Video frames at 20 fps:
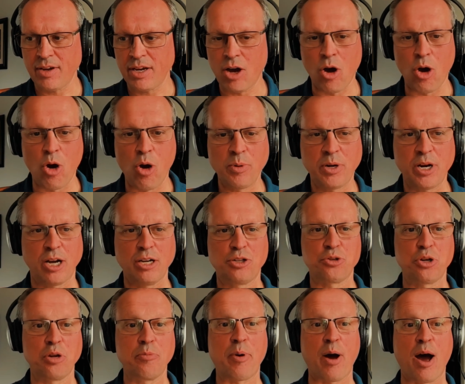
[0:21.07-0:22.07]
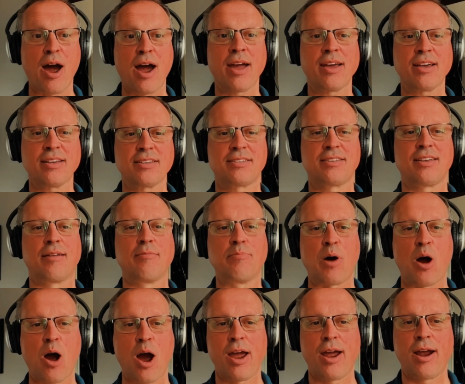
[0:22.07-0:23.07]
a home country bias and
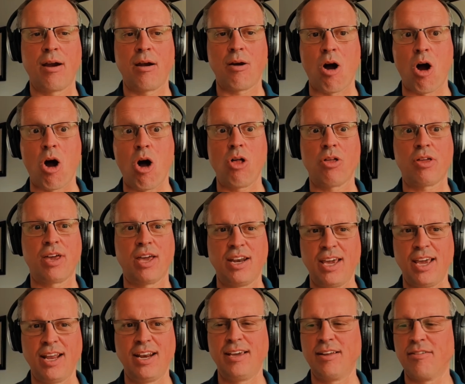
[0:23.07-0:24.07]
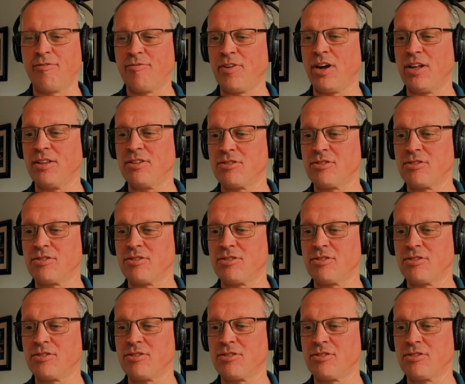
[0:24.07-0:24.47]
buying all Canadian funds.